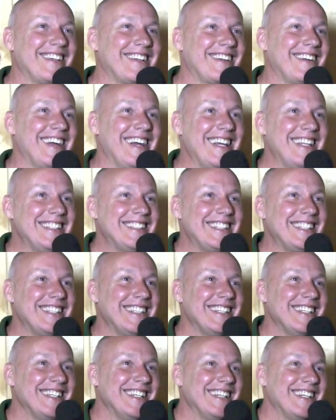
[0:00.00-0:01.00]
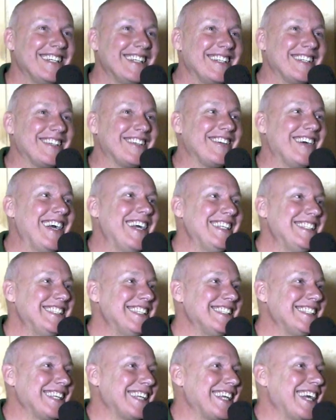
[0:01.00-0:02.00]
Christ, Christ
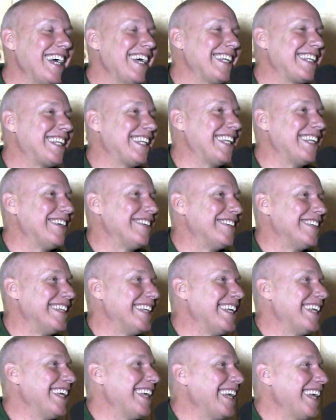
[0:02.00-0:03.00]
is a God clone.